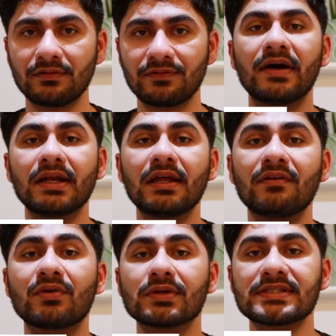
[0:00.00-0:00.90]
Finally,
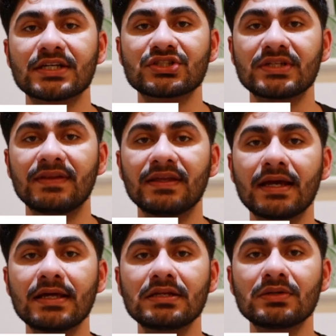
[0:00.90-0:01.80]
I've got a section in the
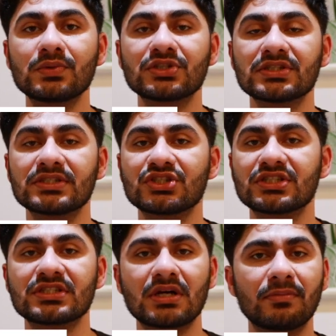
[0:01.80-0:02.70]
end which is
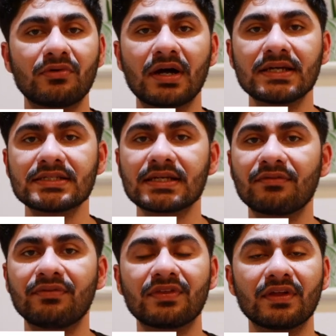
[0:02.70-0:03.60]
just summarizing
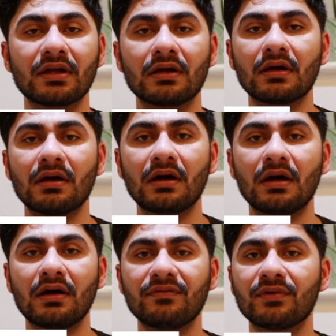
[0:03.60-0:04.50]
everything
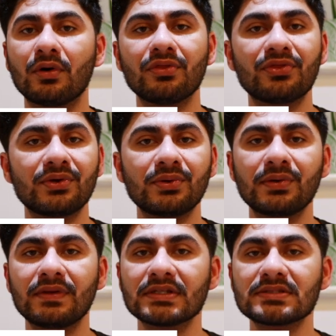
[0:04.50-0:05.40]
I've gone through
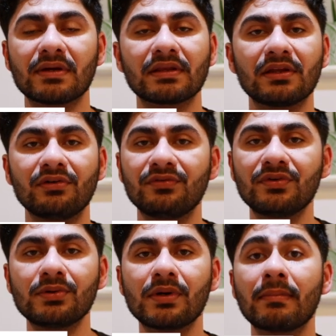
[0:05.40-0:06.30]
in this monthly
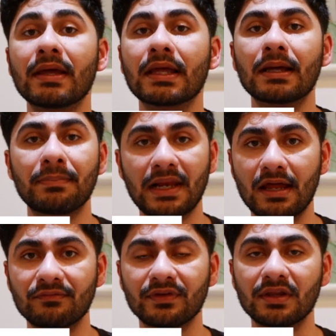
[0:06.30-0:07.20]
review and making a
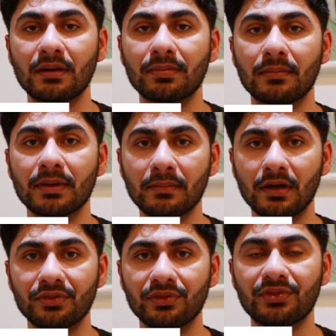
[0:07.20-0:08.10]
plan for the upcoming
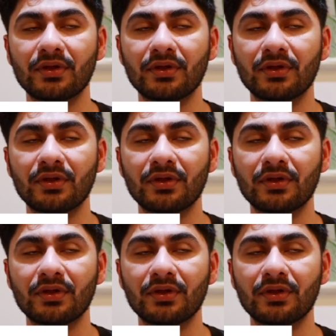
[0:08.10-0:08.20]
month.